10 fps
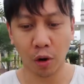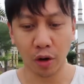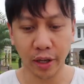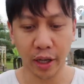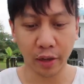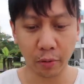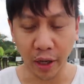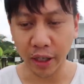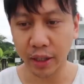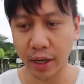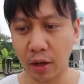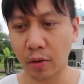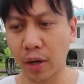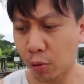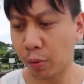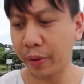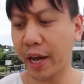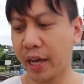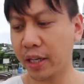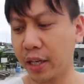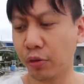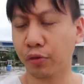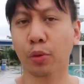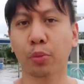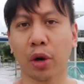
We're all getting ready now. We'll be hanging out for